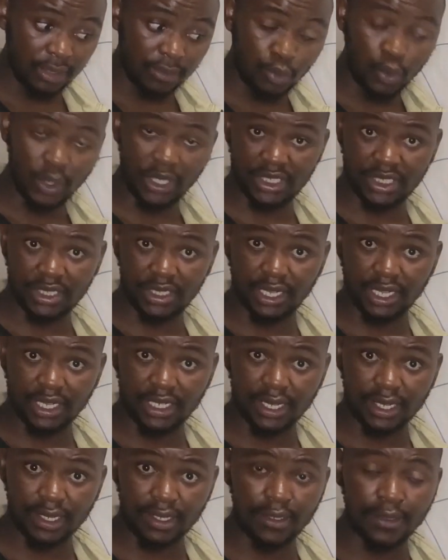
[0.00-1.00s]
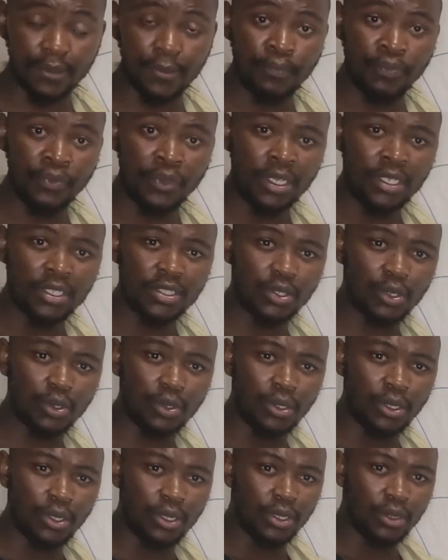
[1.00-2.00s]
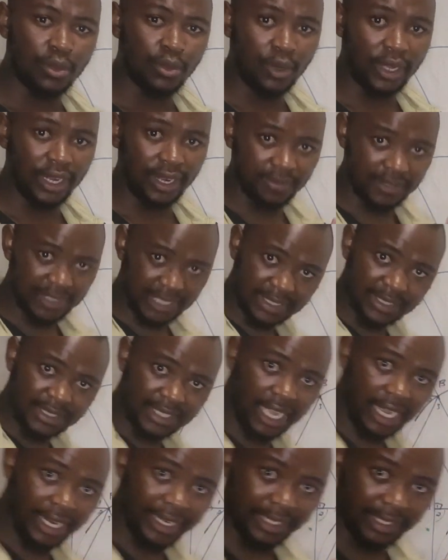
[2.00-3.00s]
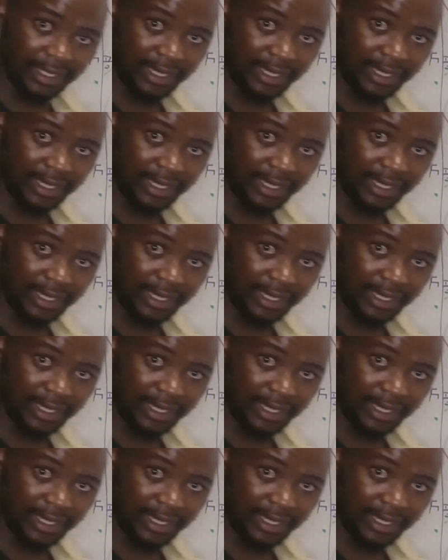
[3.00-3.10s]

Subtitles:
question at hand. So what I've just done